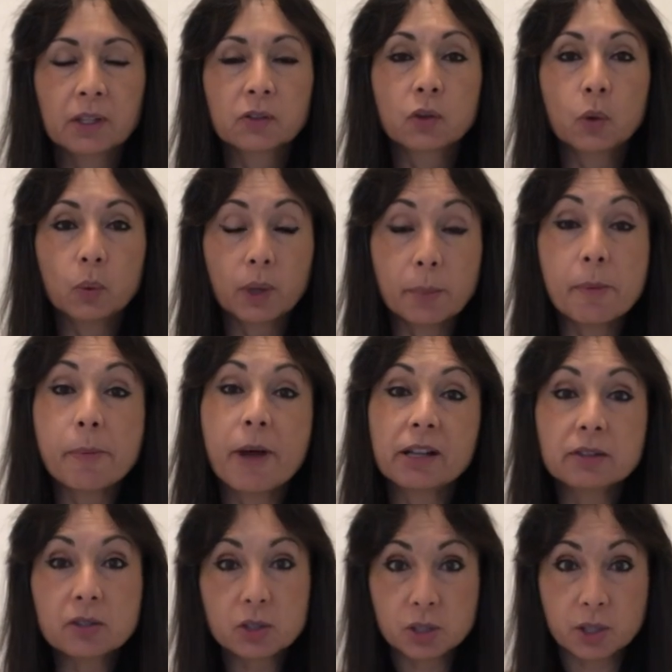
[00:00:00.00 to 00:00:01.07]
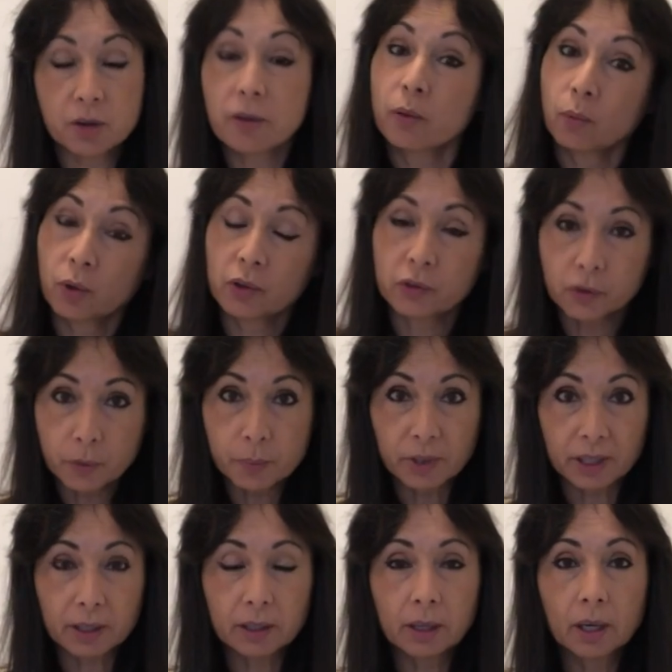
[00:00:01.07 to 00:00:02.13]
So what I'm about to share that works for
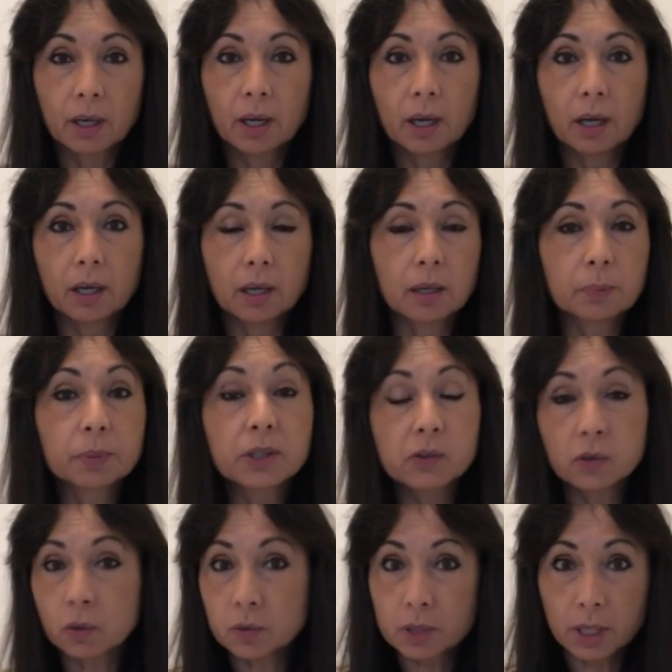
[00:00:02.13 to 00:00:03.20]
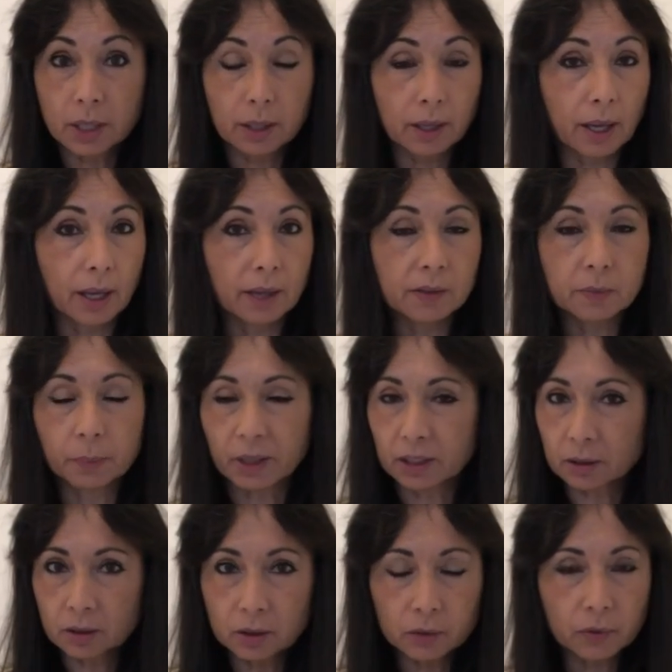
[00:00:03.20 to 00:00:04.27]
me, uh, please don't take as
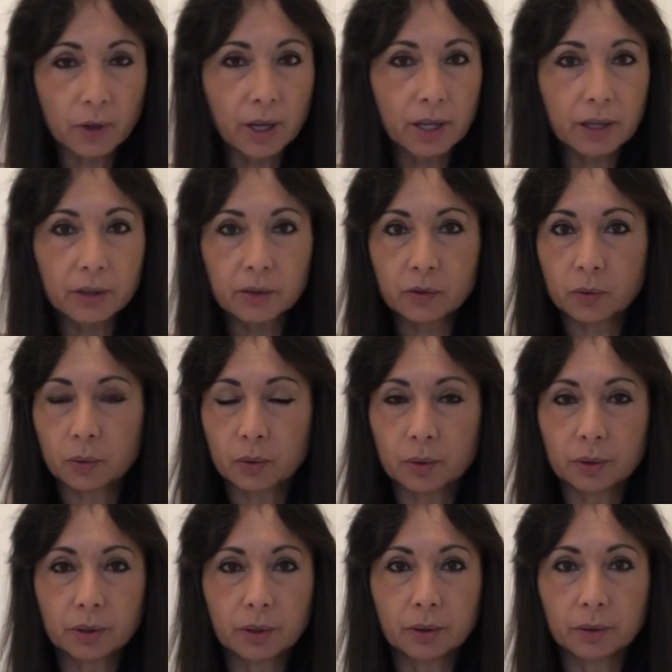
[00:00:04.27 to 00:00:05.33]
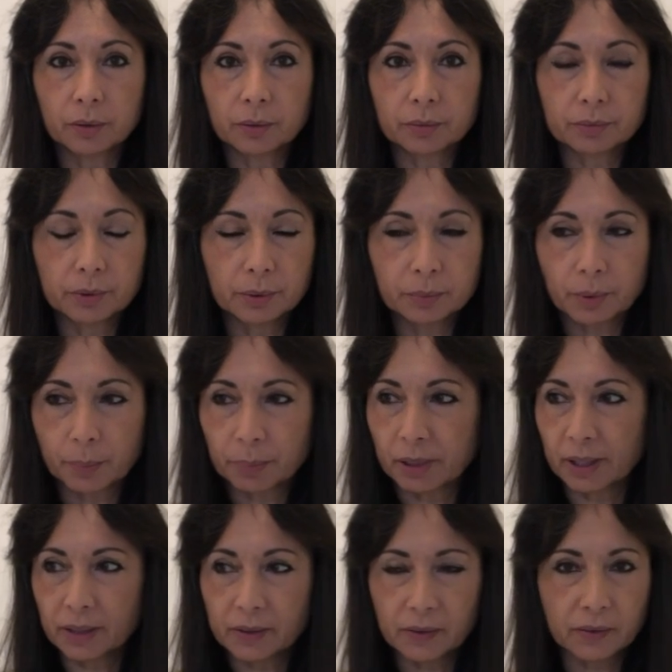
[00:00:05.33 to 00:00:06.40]
medical advice or, you know,
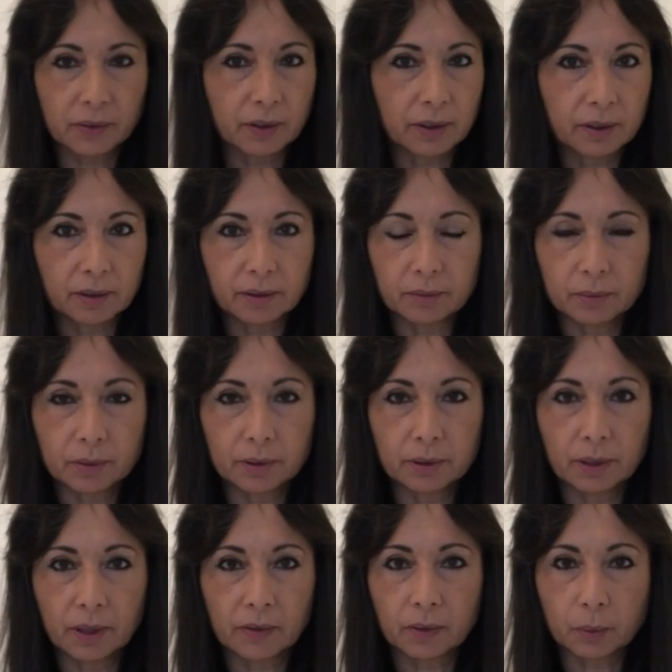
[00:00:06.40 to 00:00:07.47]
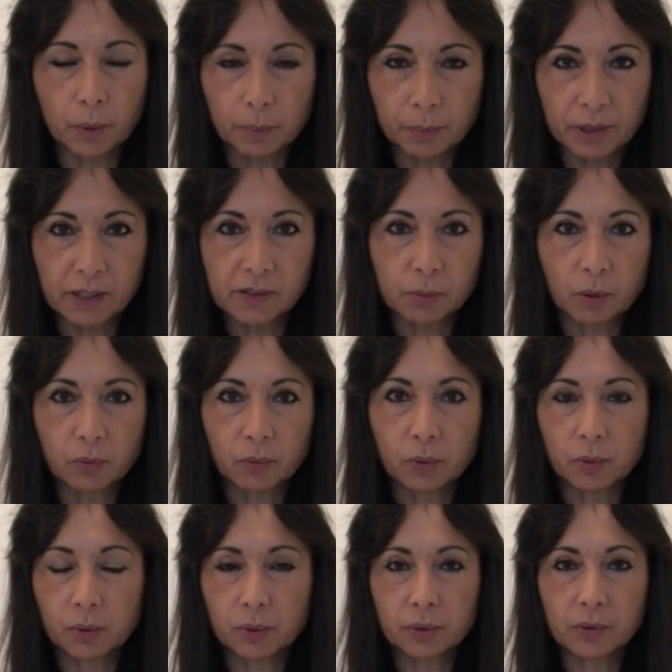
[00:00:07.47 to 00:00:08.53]
replace uh, as a replacement
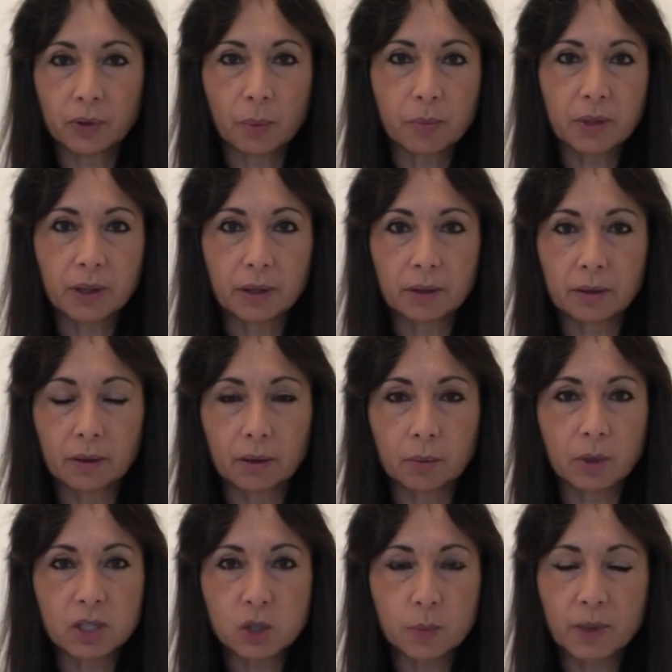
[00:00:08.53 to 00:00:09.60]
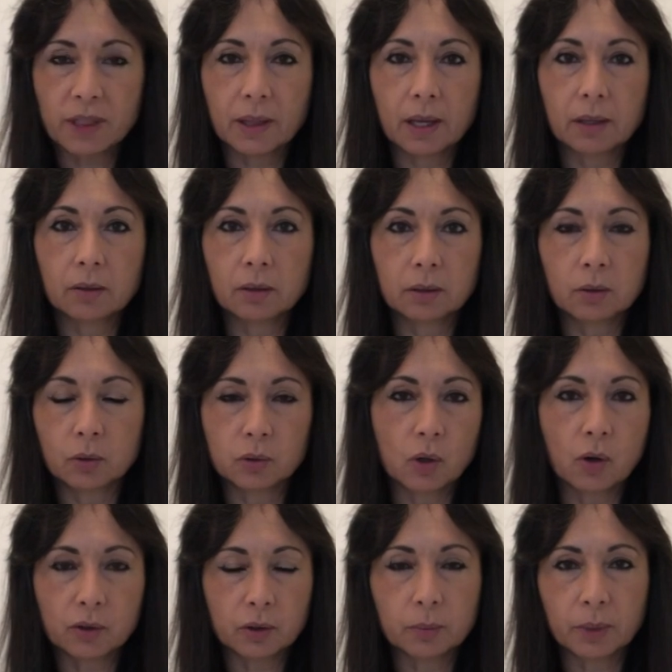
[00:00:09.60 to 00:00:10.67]
for something, a regimen that your
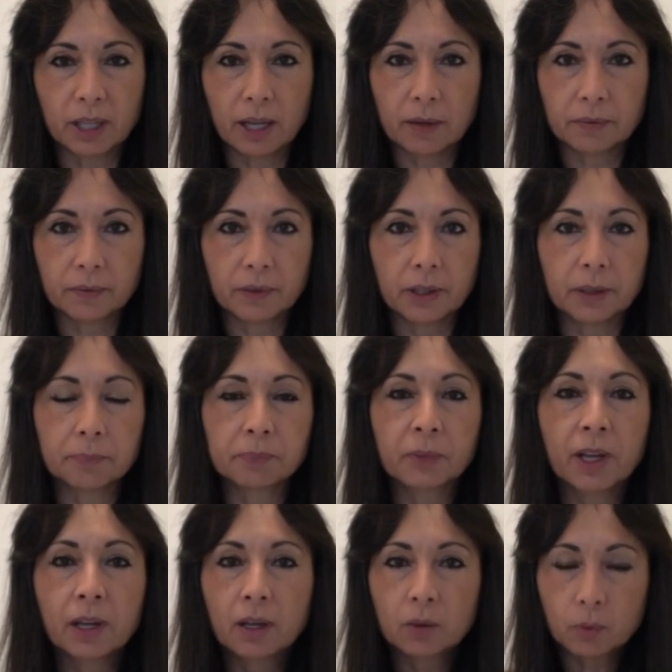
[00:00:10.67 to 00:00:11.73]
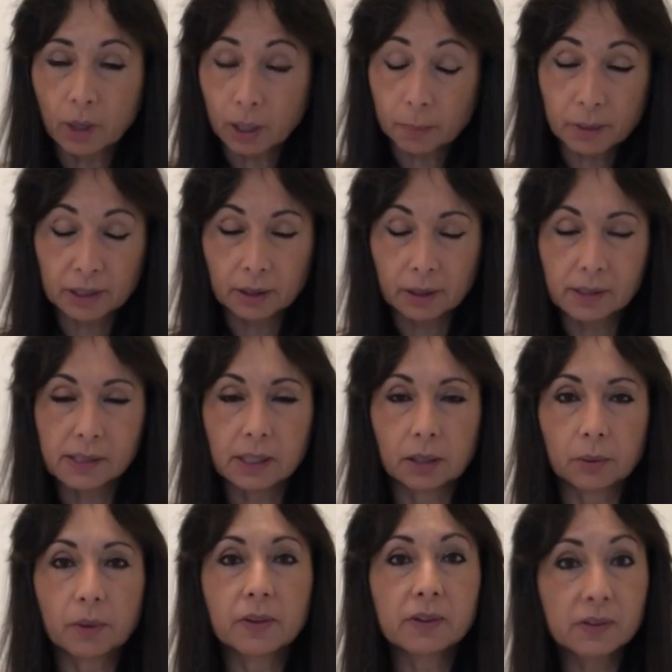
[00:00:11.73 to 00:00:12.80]
doctor may have um, recommended,
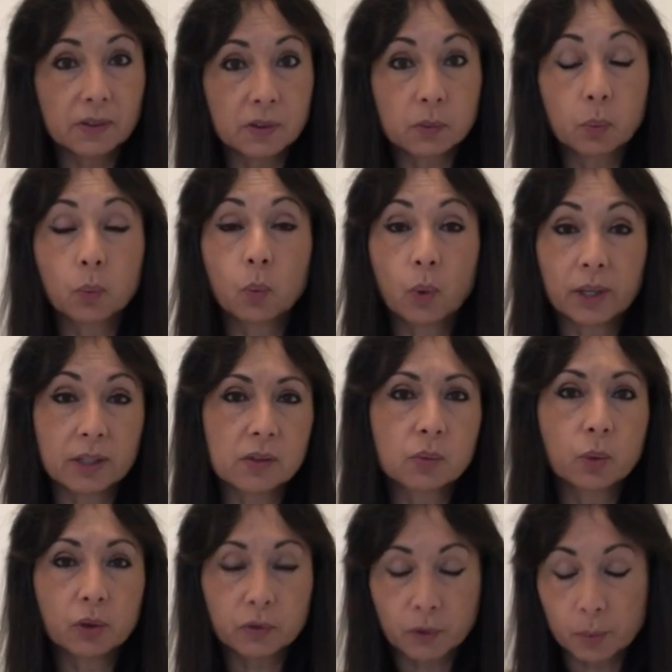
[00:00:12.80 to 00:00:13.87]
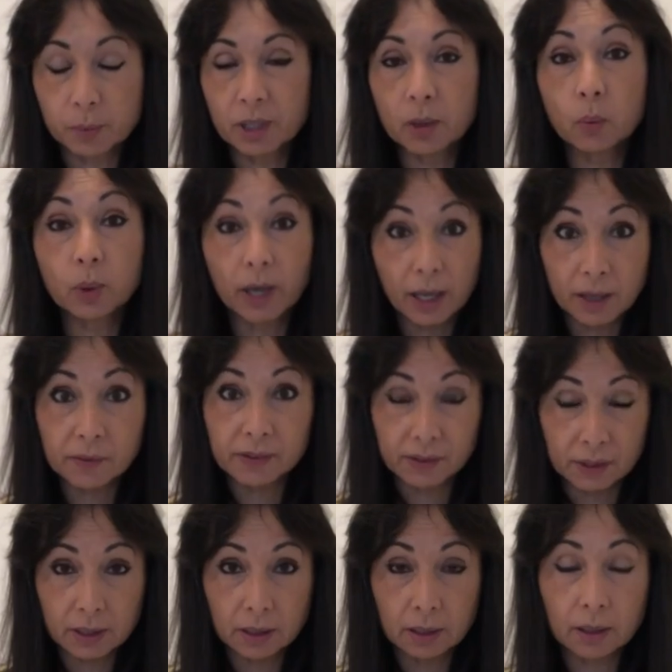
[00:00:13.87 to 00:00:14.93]
etc. This is what has worked for me and what I have
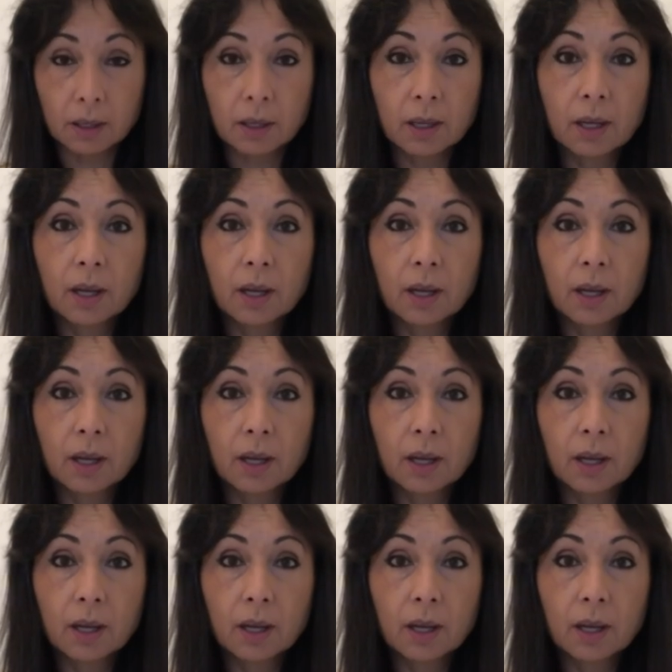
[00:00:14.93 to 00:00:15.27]
seen